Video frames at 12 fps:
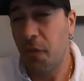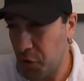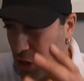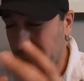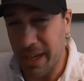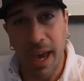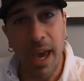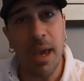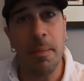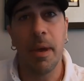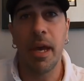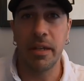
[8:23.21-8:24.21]
for the
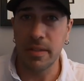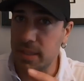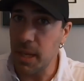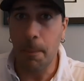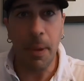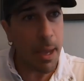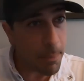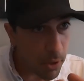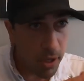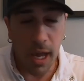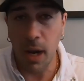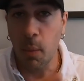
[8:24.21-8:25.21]
game and to see
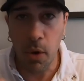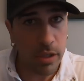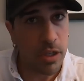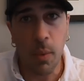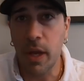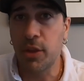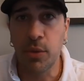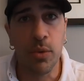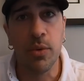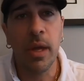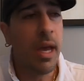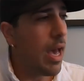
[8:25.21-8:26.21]
people kind of work their way
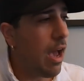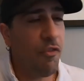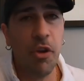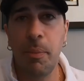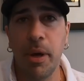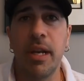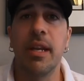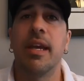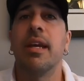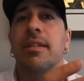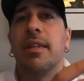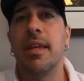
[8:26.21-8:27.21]
through everybody to
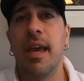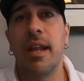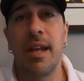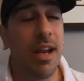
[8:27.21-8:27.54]
get to the end.